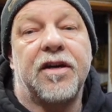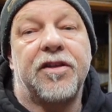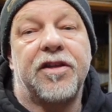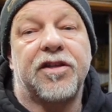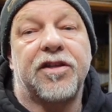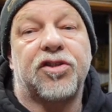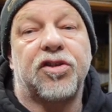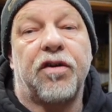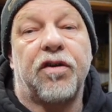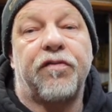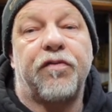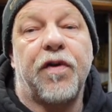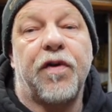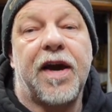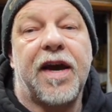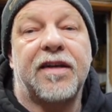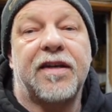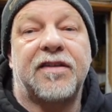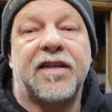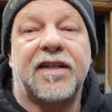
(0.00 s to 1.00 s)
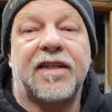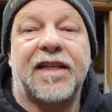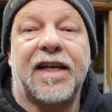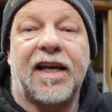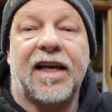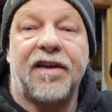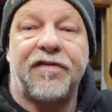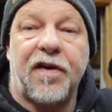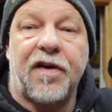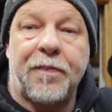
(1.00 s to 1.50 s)
the software to
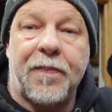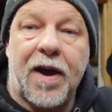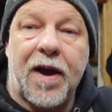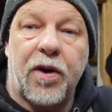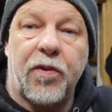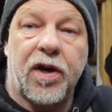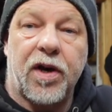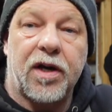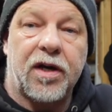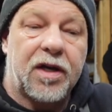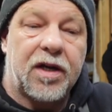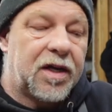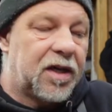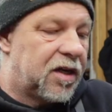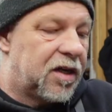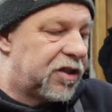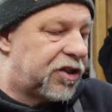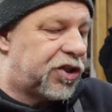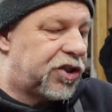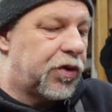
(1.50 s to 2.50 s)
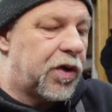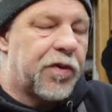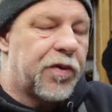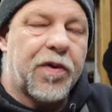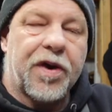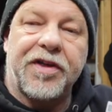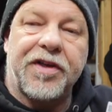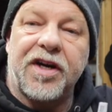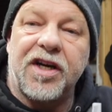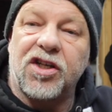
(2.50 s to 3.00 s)
deliver power to it,
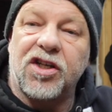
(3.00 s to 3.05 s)
whether